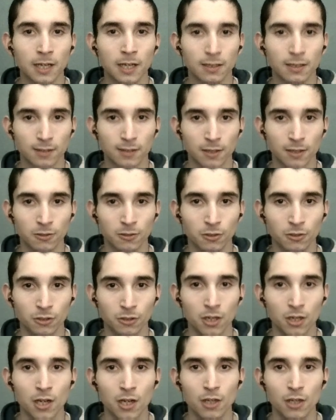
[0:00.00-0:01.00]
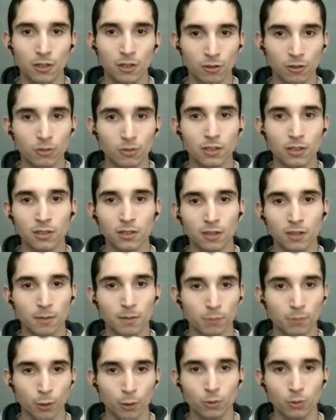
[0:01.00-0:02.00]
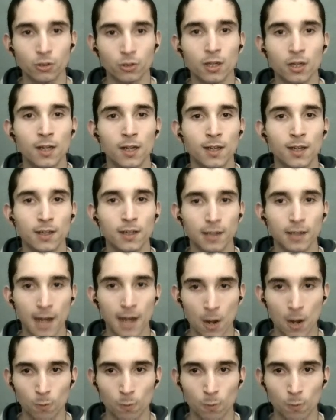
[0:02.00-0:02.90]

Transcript: editors use this approach now.